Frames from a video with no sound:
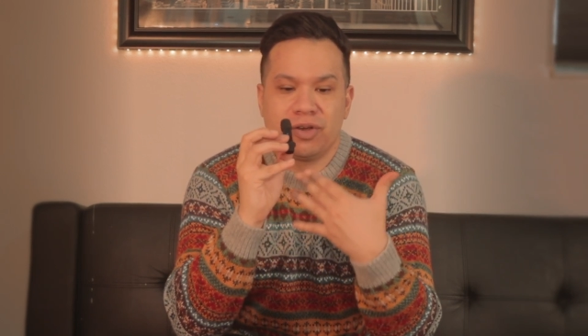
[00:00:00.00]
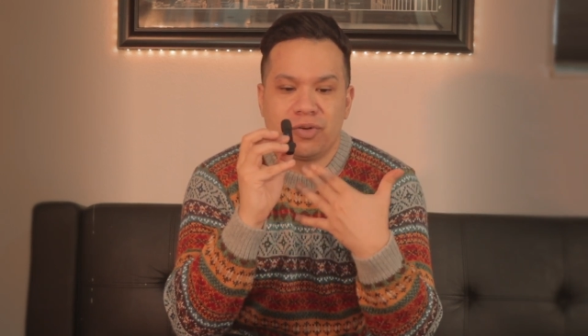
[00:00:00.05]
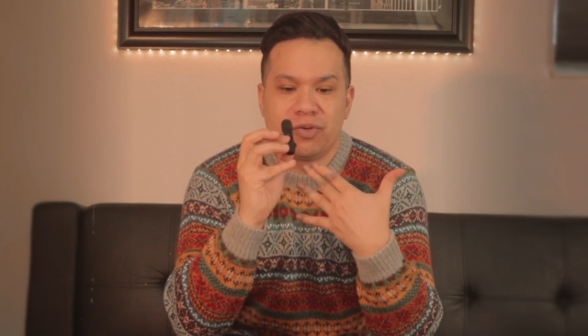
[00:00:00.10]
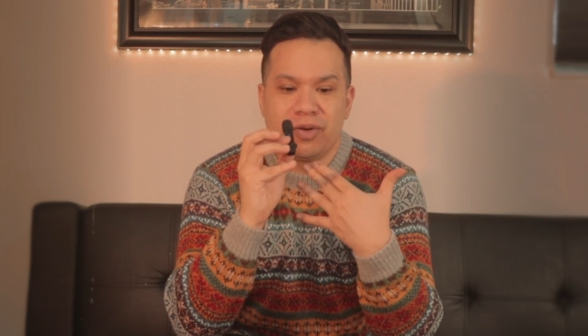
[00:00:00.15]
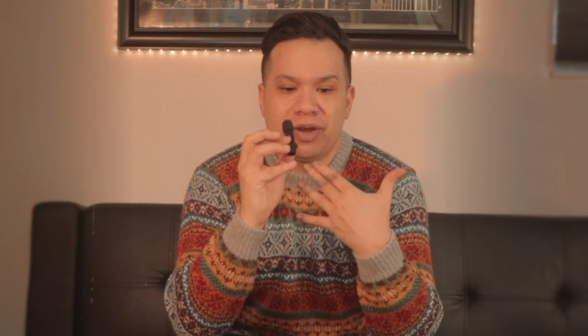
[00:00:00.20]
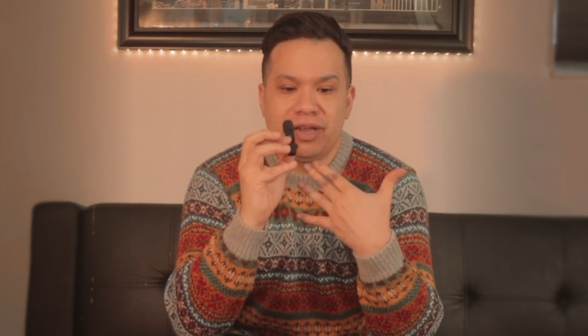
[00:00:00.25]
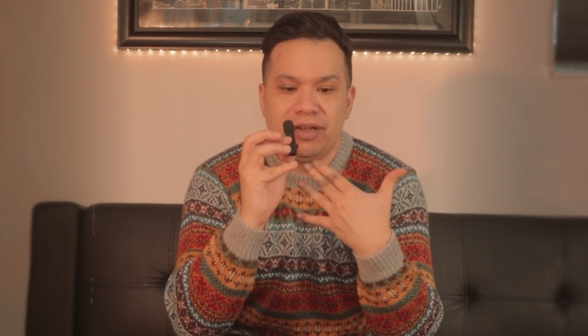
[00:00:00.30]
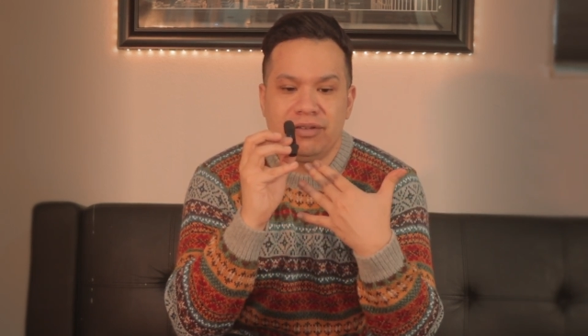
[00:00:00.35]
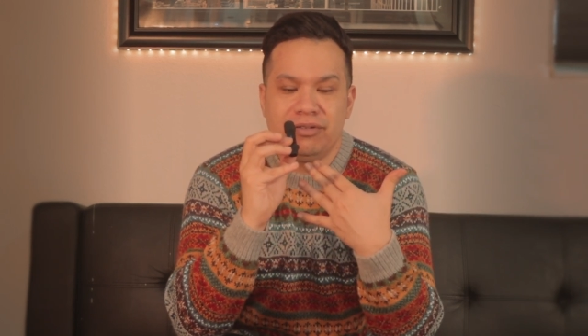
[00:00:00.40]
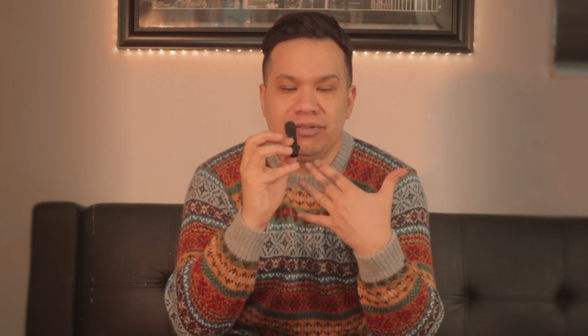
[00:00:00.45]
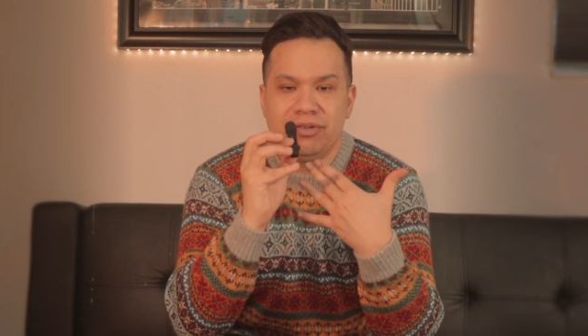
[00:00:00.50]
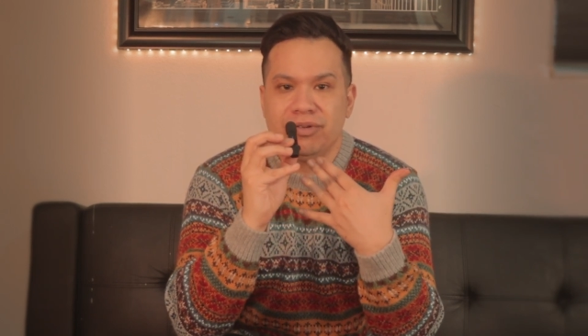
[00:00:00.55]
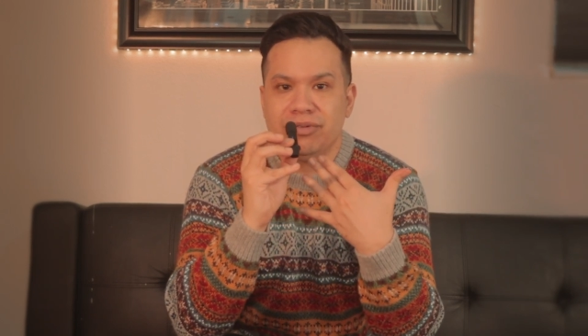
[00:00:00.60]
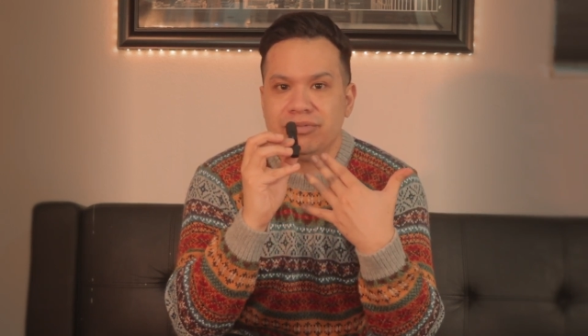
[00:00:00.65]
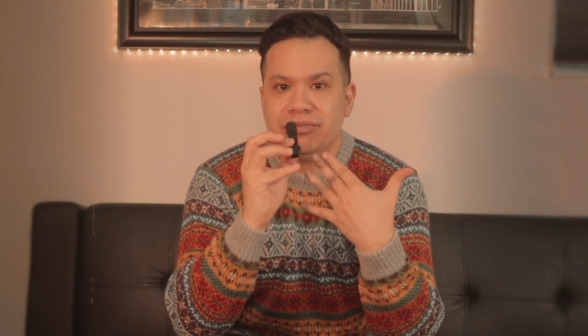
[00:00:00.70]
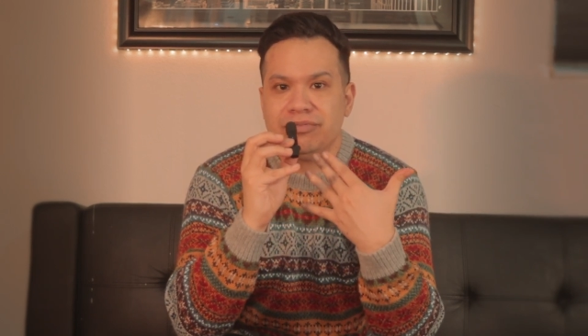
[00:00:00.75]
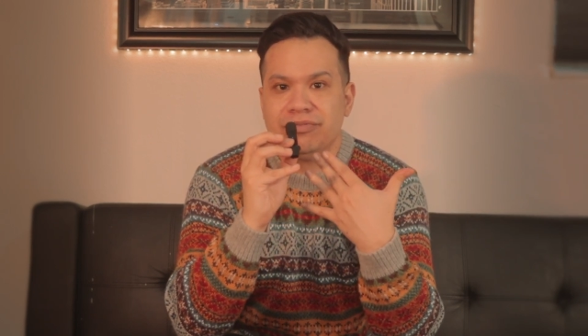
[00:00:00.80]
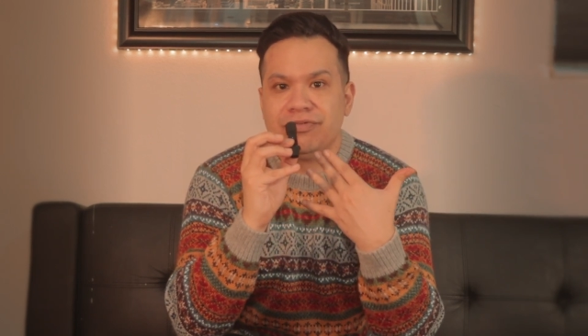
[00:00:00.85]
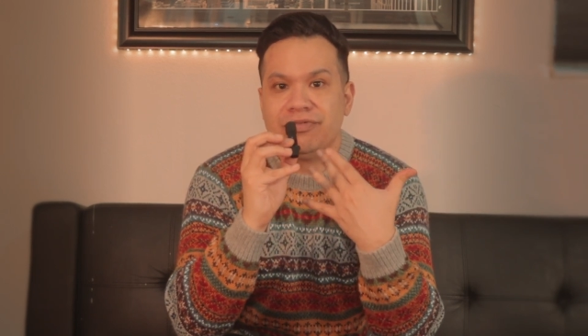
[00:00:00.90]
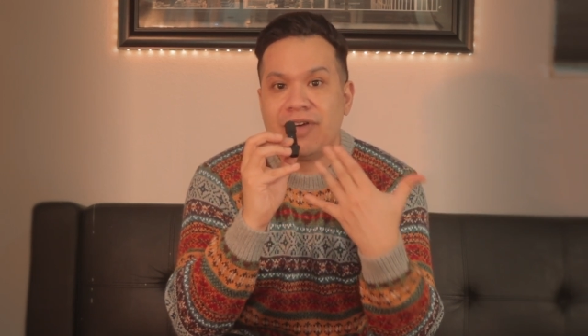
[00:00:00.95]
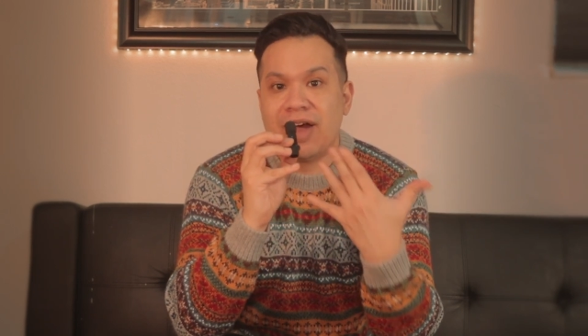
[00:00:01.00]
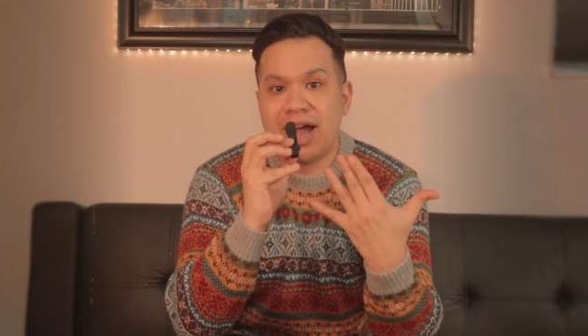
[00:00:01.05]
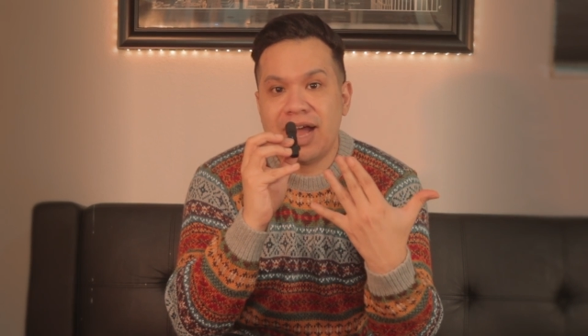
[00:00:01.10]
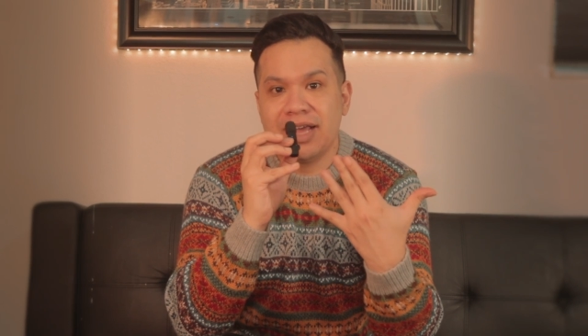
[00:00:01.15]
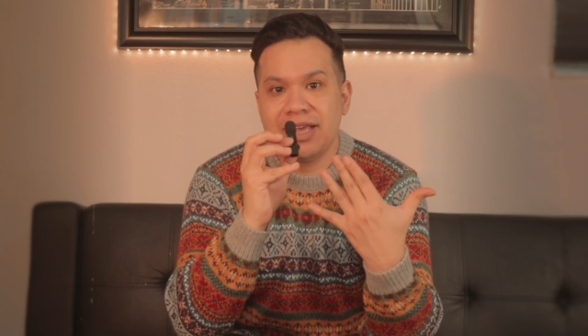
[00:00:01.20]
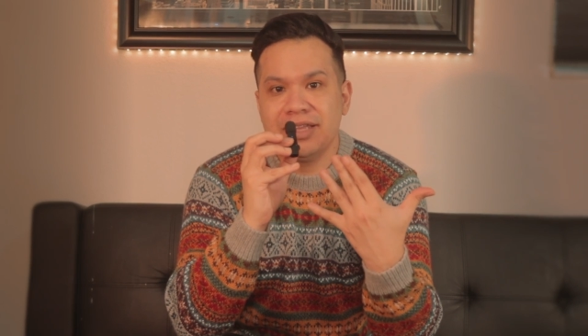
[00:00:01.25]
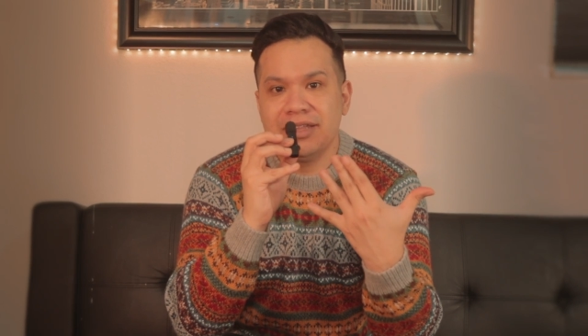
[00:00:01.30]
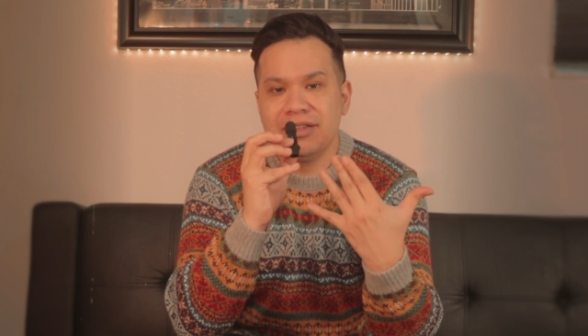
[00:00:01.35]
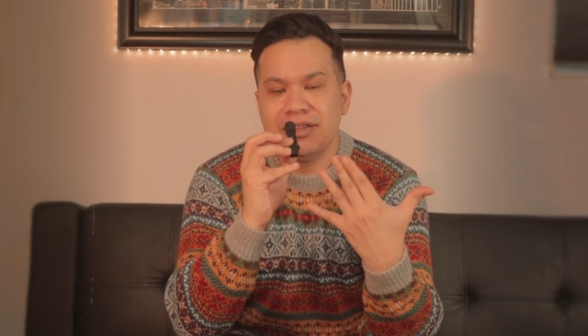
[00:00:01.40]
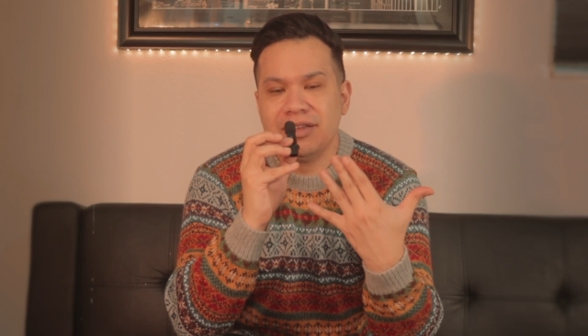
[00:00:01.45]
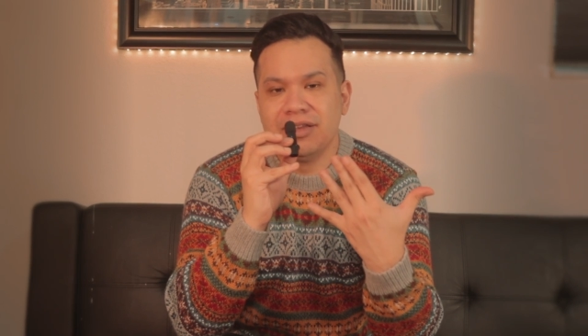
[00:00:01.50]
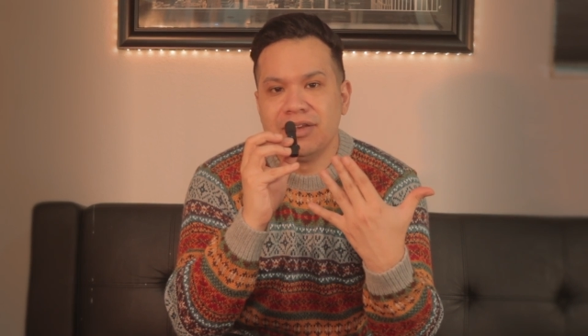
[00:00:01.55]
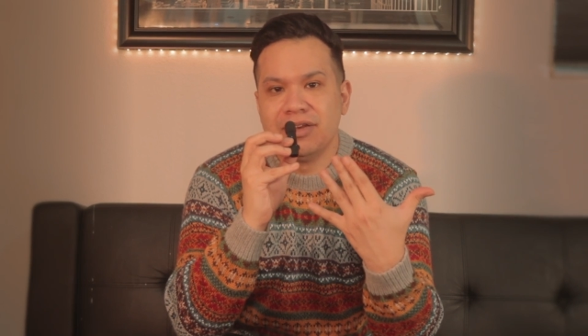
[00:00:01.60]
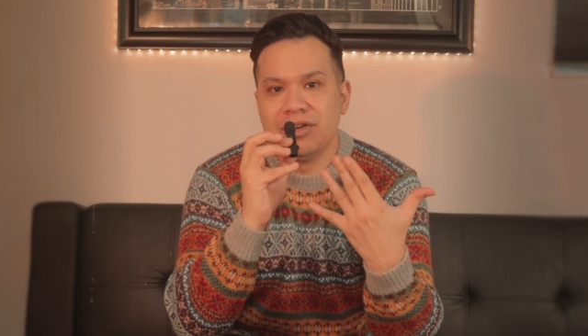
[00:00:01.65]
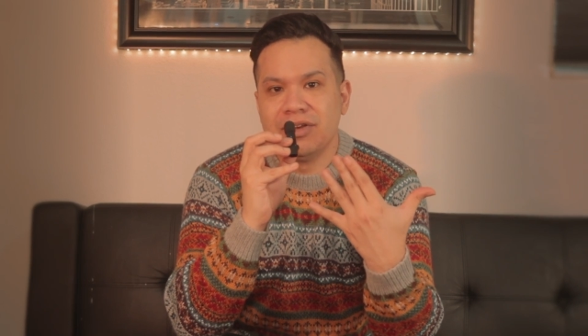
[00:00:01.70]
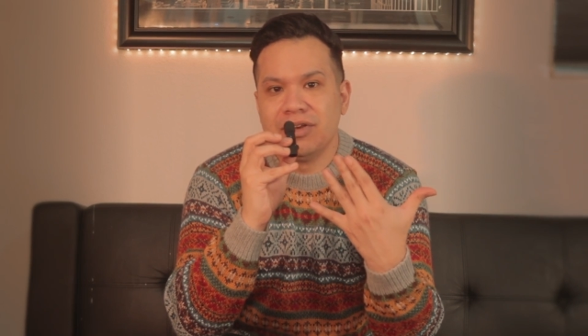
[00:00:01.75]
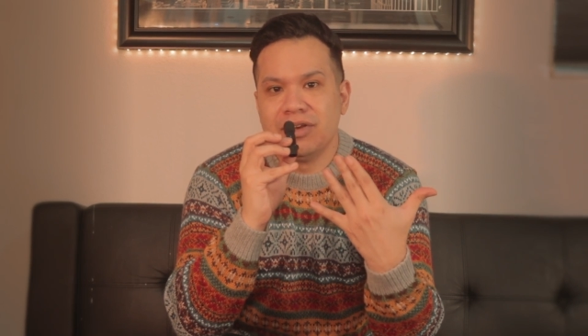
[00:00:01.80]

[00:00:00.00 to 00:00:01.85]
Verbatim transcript: great, you know, find,